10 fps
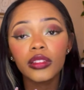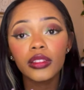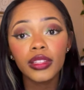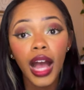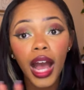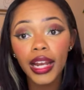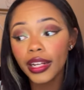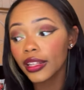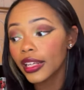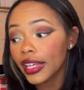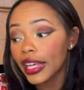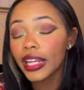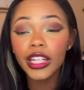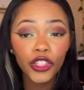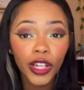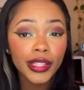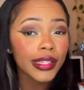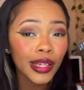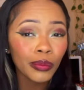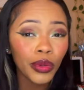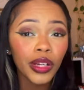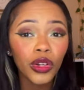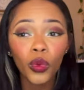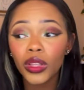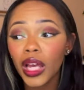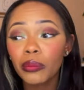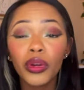not getting Jen's input or, like,